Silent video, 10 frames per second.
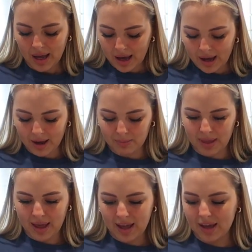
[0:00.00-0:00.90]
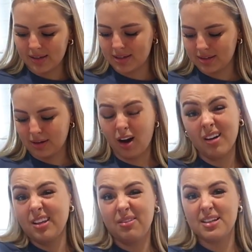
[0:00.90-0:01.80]
And the
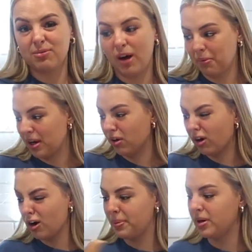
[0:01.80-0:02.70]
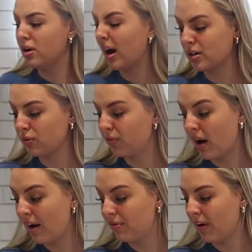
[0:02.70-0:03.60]
only reason why we're not open 9 to
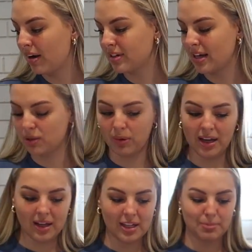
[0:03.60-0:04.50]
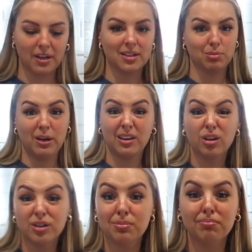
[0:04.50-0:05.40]
5, 5 days a week is because we
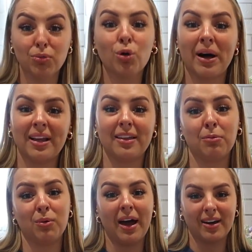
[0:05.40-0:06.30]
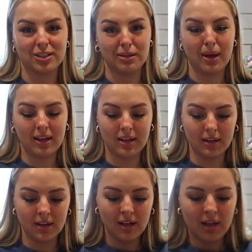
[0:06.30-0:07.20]
lose more money than we were actually making.